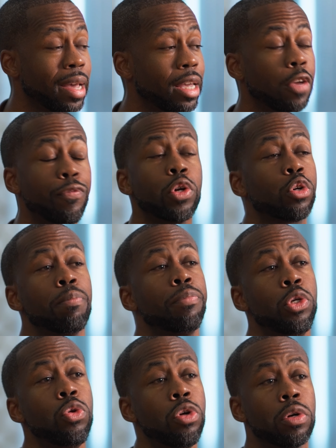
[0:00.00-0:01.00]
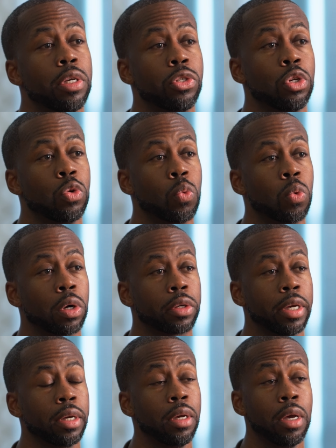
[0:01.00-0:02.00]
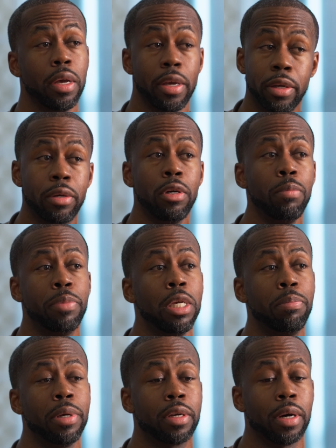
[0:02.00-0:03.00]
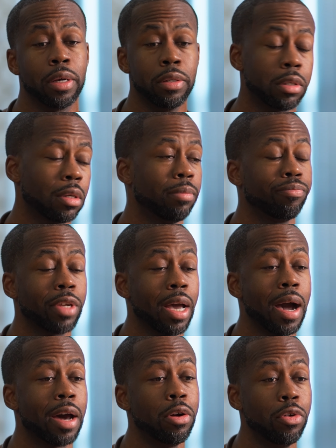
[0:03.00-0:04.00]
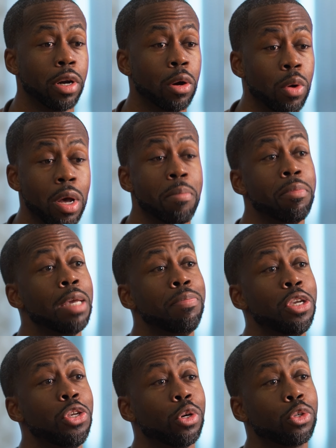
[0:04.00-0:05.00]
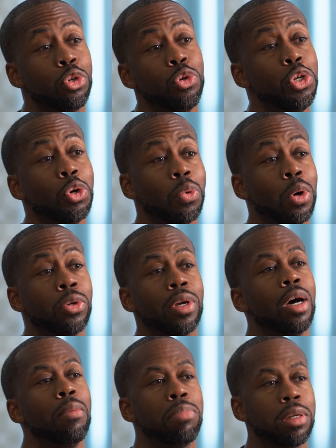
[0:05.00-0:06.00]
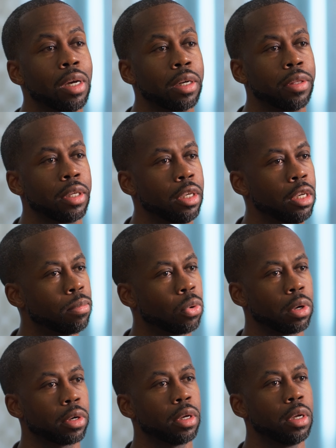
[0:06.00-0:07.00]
If your computer isn't working, it could be because, I don't know, maybe your 2-year-old unplugged the keyboard.